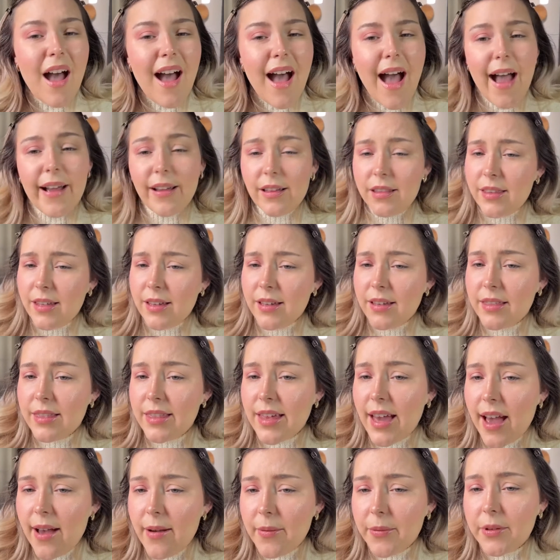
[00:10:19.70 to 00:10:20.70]
I think
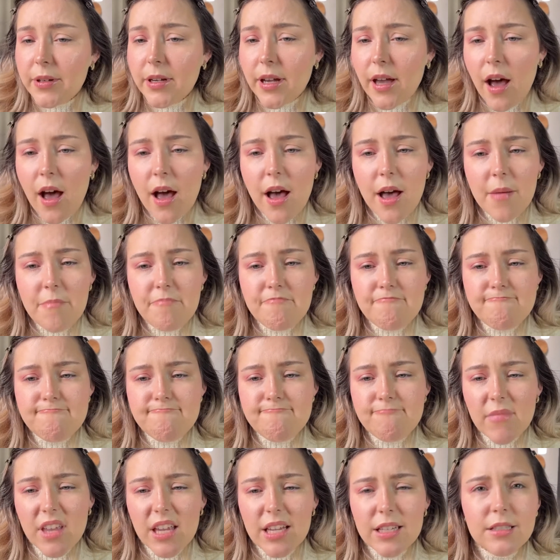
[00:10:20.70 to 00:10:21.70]
that
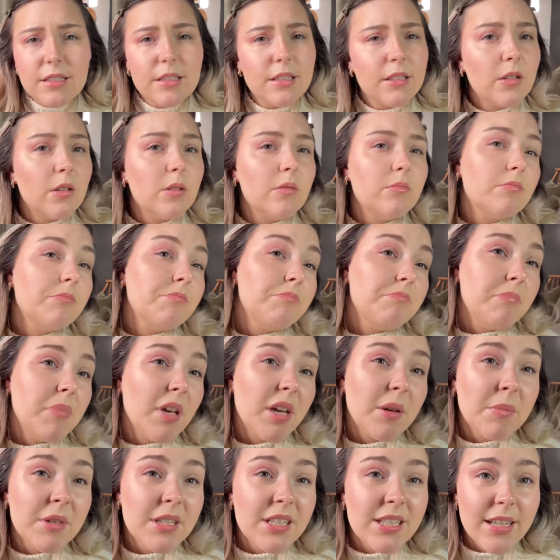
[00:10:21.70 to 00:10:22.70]
is
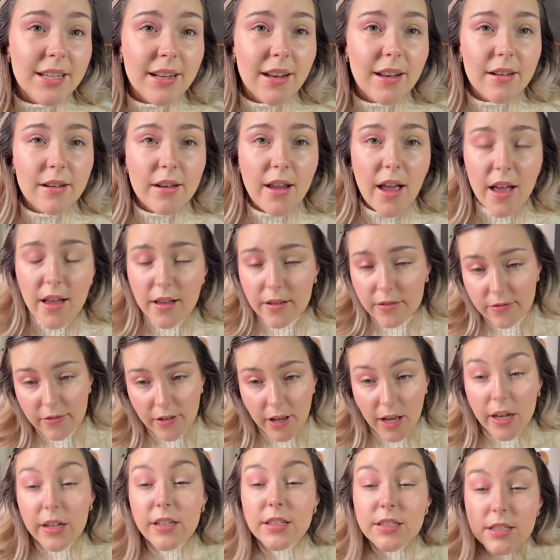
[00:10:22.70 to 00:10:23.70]
pigmented enough,
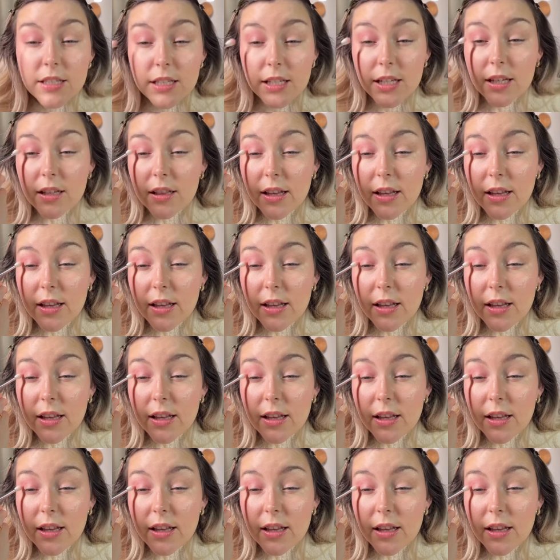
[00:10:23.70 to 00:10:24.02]
honestly.